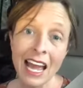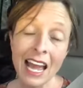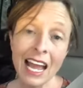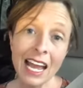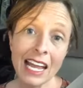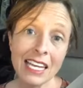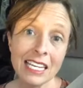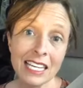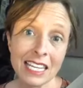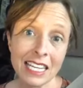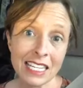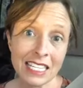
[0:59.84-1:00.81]
And
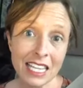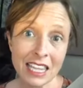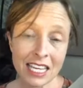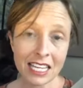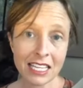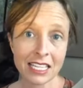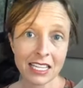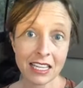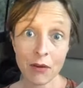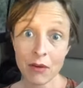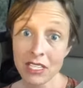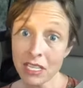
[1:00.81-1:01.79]
these are things
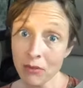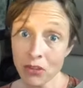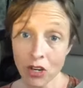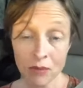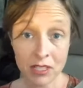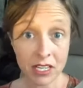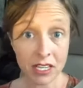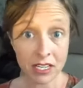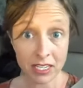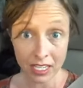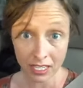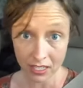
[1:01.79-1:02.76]
that we sometimes
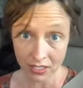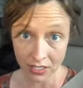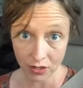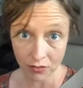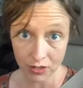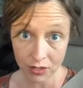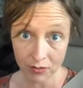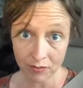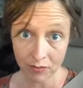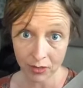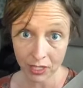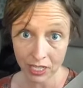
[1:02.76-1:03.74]
tell ourselves,
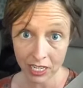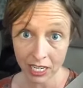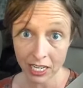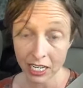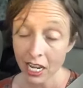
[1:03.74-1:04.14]
okay?